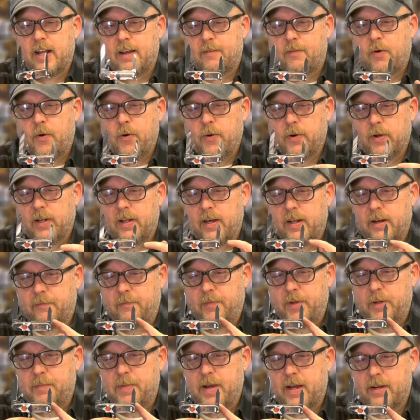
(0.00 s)
I've heard a lot of
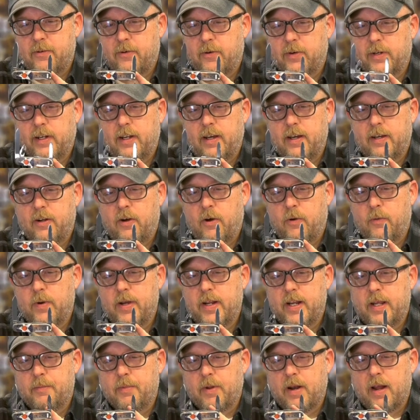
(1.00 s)
feedback online
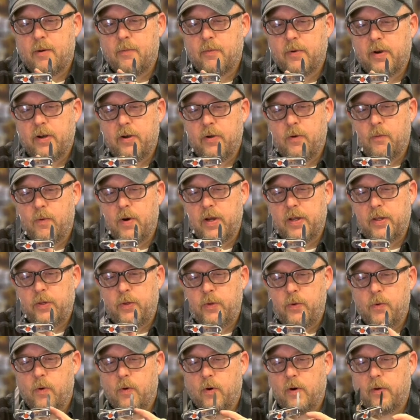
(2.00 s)
already, but I want to know what
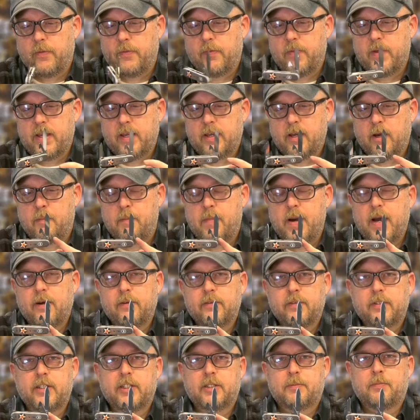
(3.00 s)
you all think
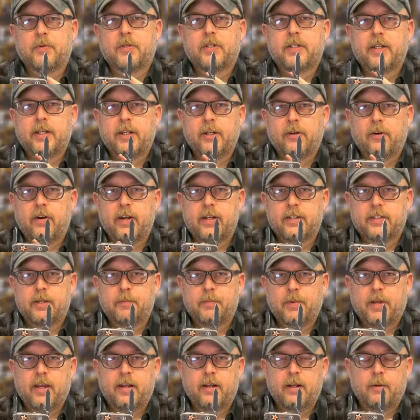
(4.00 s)
about this particular
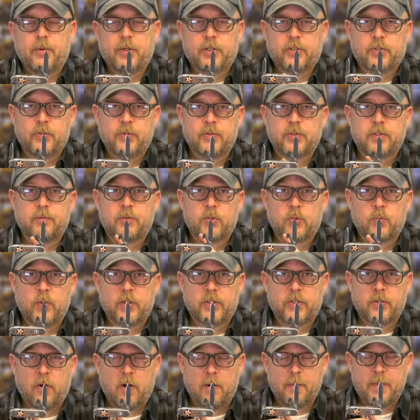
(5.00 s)
SMKW exclusive
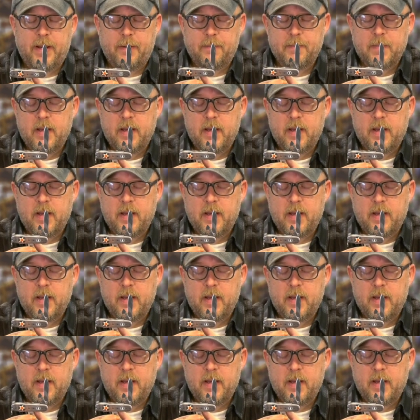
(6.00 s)
Swiss Army.